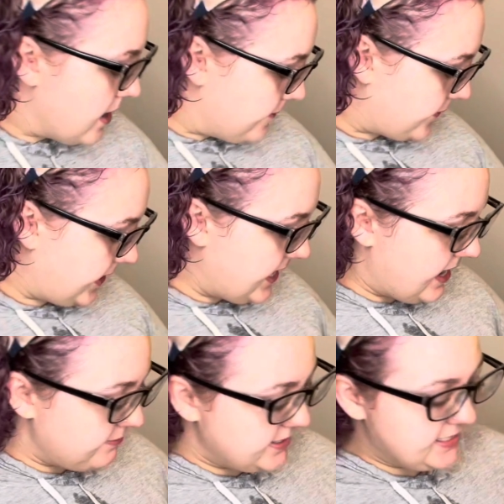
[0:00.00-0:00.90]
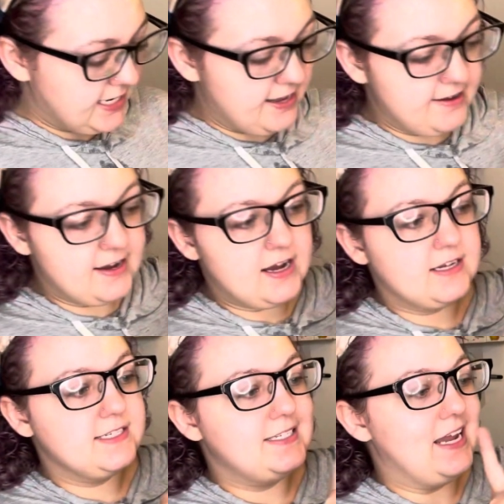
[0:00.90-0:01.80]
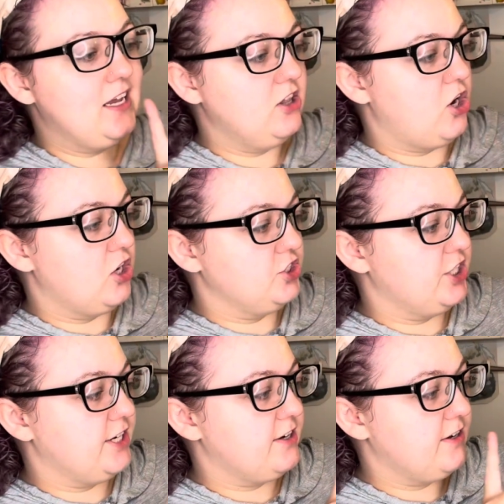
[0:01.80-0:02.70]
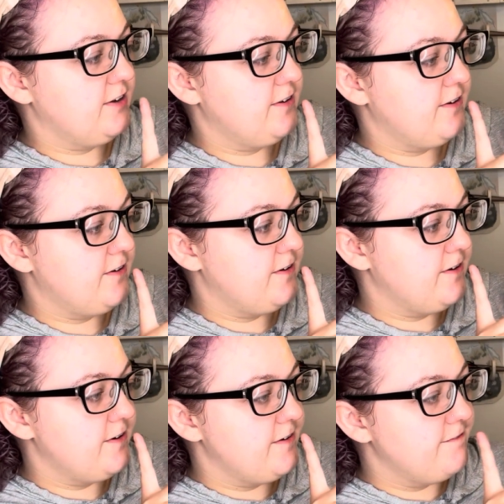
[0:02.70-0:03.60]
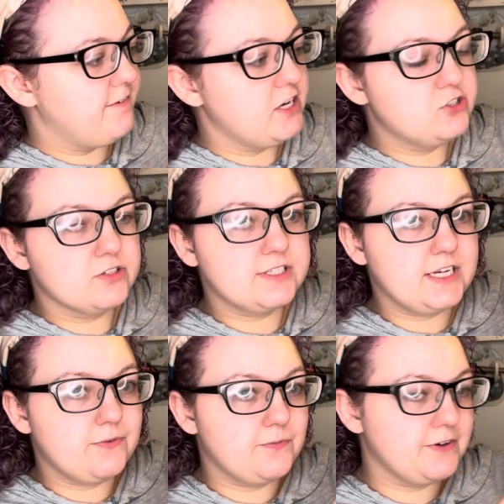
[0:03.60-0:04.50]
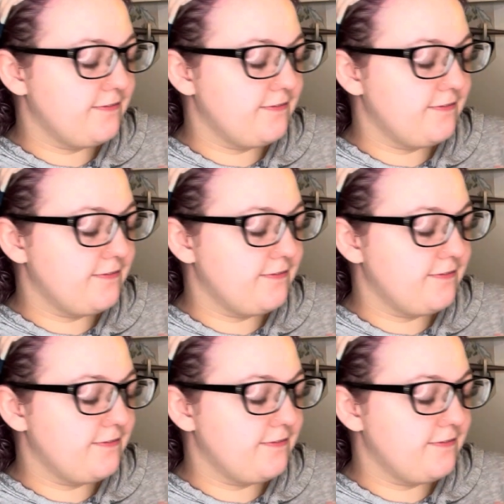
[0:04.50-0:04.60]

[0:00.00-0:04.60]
Right now I'm using a Day Logic facial serum with